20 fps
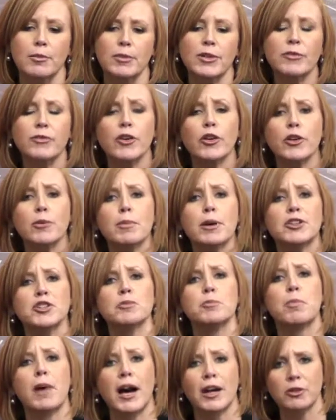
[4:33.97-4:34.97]
very much
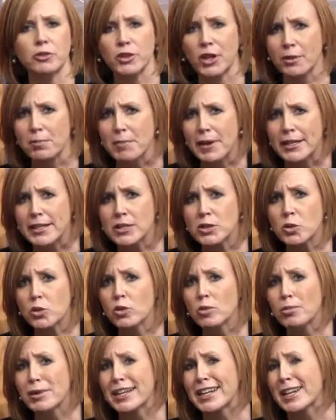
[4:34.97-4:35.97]
modeled on med
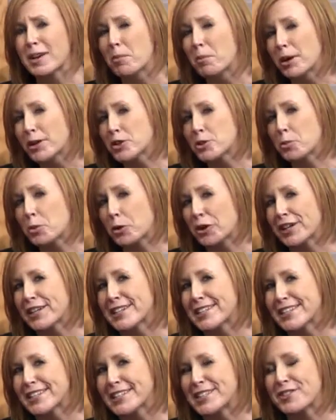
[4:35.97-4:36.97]
school, but in a much more
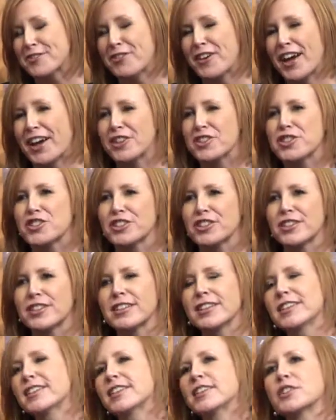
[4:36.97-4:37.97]
condensed fashion.
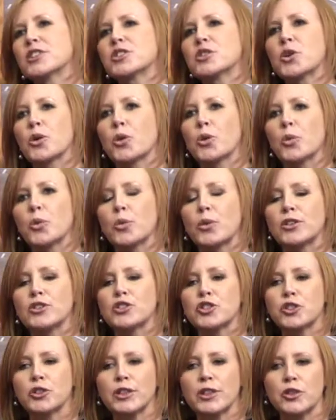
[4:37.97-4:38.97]
So
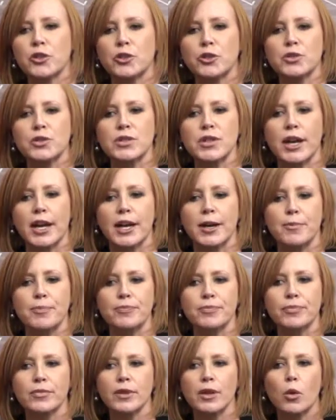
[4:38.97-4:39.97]
generally there's
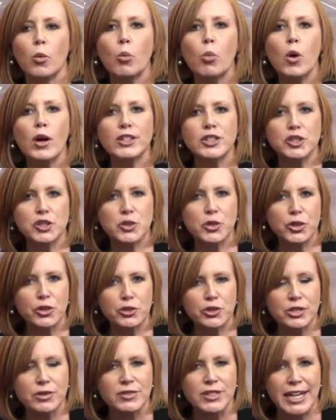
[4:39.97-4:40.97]
1 to 2
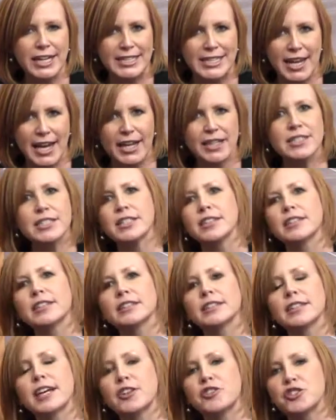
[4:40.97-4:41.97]
years of didactic
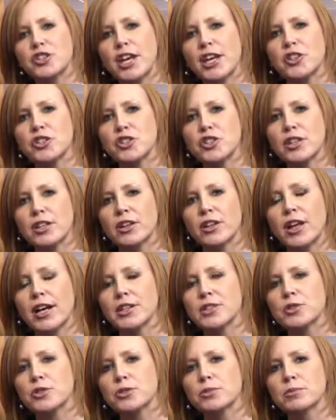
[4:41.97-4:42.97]
education in the
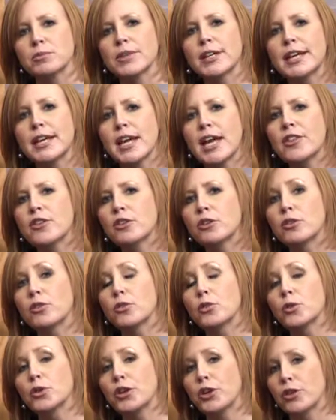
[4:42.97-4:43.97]
classroom, and then a
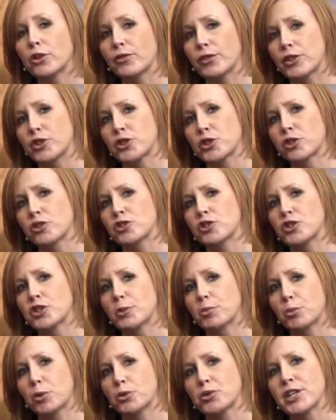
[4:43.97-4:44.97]
full year of
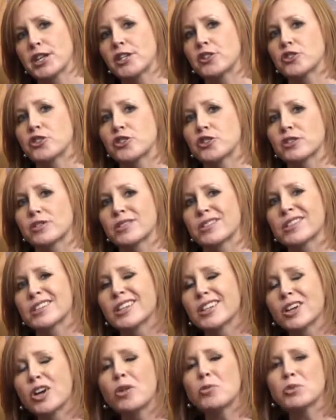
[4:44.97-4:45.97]
internship rotations,
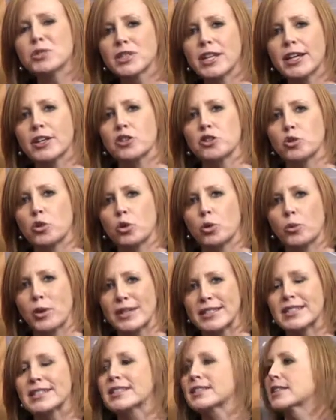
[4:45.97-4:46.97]
almost like a short
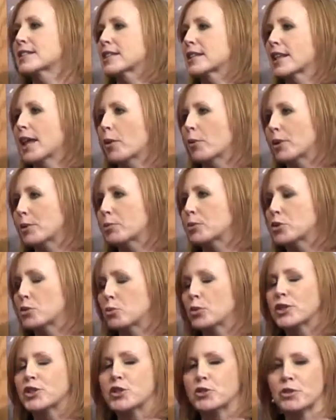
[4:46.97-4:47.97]
residency that
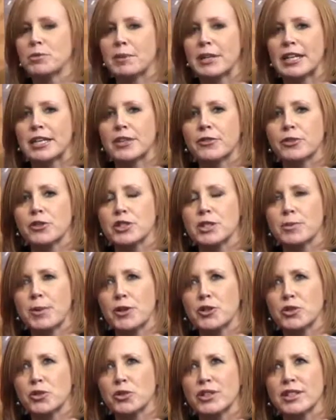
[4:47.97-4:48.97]
we do in many different
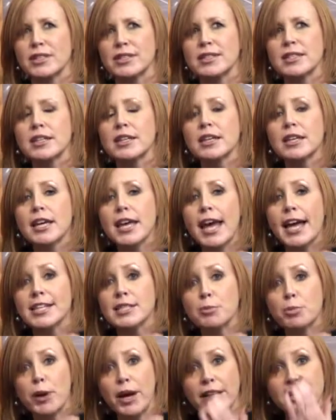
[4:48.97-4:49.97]
specialties. As
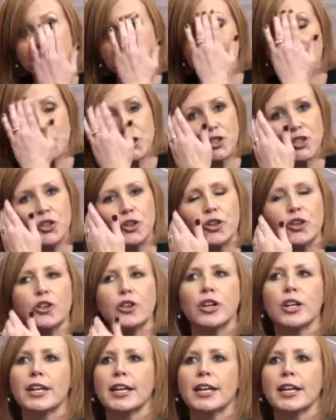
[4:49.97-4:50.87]
a practitioner,